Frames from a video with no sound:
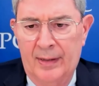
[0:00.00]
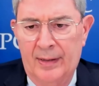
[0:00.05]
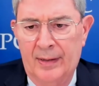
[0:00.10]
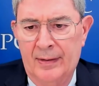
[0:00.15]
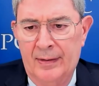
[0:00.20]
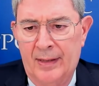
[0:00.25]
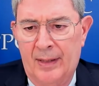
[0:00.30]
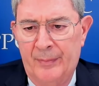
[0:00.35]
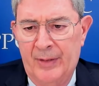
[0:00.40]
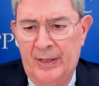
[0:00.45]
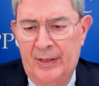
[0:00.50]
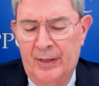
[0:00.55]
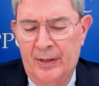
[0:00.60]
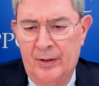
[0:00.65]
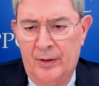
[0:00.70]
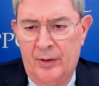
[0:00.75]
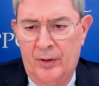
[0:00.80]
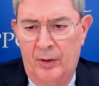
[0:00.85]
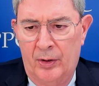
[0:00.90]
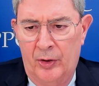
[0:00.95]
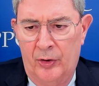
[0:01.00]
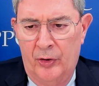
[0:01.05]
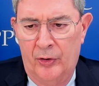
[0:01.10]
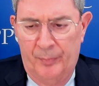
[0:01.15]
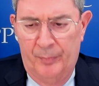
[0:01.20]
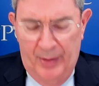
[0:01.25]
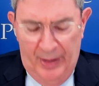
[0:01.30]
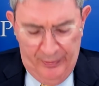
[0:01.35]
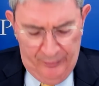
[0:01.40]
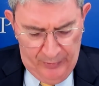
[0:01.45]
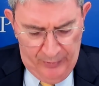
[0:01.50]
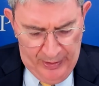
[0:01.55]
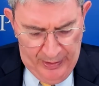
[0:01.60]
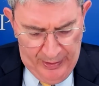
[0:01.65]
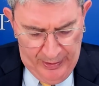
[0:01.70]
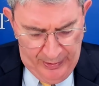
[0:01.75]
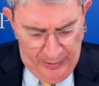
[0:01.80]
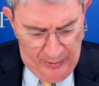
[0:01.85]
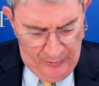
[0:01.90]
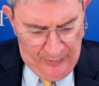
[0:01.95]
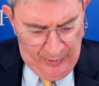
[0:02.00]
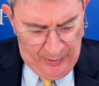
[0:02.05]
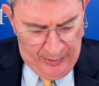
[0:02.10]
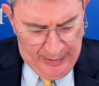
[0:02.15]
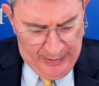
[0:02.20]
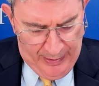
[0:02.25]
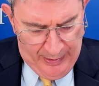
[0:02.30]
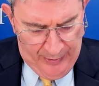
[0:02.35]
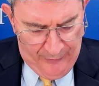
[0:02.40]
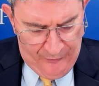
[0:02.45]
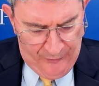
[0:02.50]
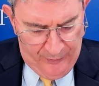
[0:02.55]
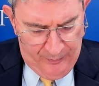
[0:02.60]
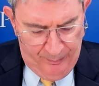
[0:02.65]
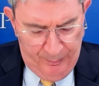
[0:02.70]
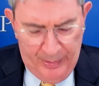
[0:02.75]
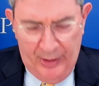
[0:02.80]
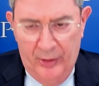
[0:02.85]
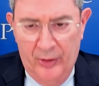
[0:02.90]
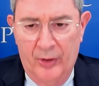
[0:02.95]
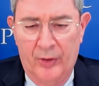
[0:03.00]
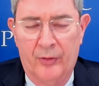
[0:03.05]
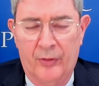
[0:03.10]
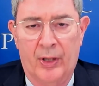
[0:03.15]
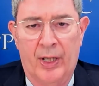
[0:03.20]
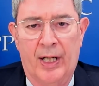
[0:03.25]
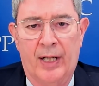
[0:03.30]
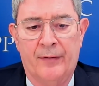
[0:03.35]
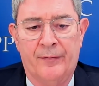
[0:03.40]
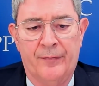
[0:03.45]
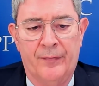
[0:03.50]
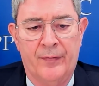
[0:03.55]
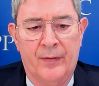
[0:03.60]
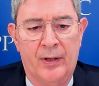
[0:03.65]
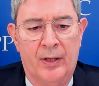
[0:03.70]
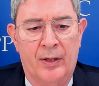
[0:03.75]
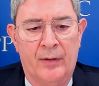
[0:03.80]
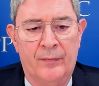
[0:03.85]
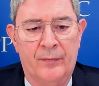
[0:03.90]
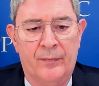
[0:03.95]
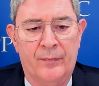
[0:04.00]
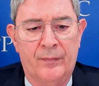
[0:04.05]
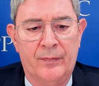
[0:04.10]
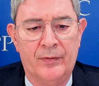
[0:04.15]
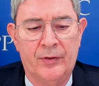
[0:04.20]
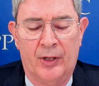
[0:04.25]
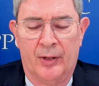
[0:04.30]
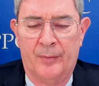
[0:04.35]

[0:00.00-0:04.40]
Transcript: Let me conclude by reading you the last paragraph of John